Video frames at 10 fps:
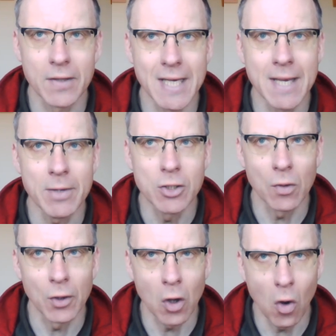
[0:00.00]
The image
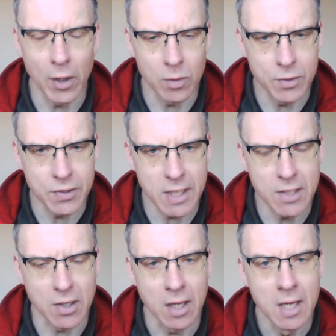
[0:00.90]
on the coin was
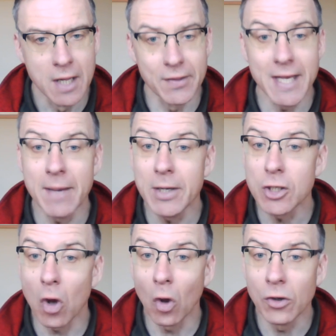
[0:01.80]
Caesar. The
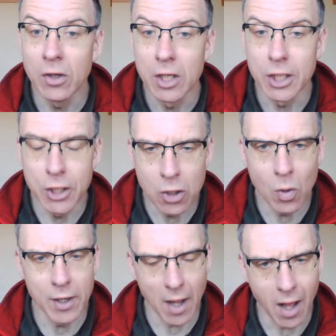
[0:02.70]
image on
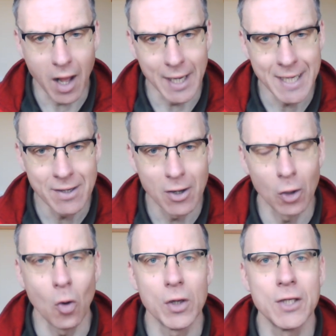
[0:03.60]
you and I,
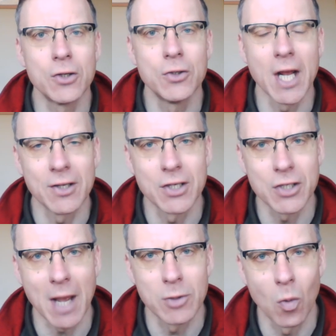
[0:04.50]
according to Genesis
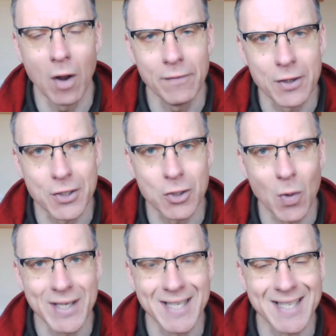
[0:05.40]
chapter 1, verses
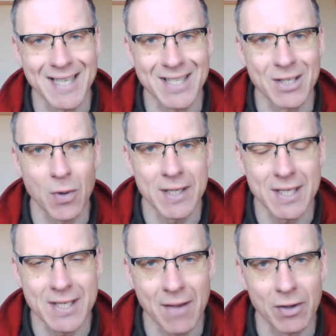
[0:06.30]
26 and
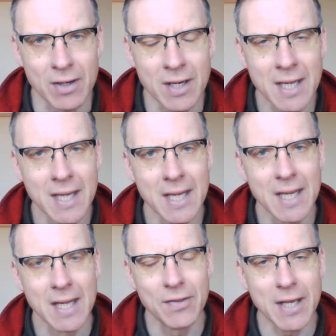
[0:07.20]
27,
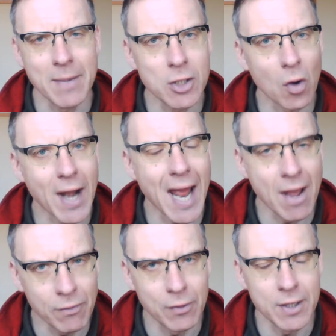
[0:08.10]
the image on
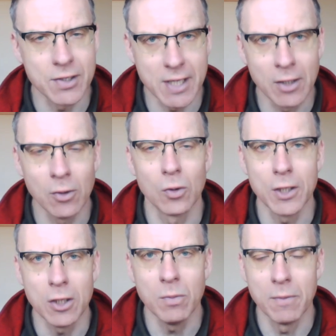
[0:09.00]
every single
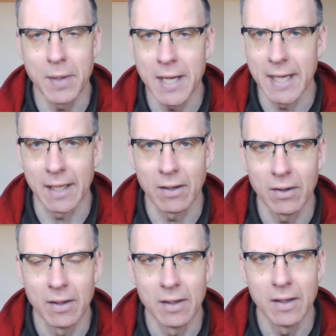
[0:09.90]
human being
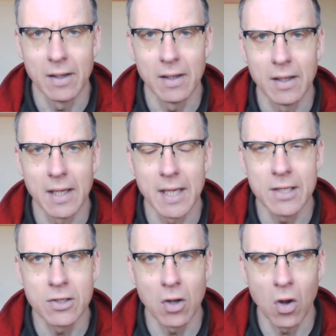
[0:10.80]

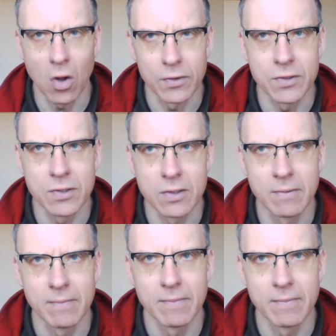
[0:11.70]
is God's.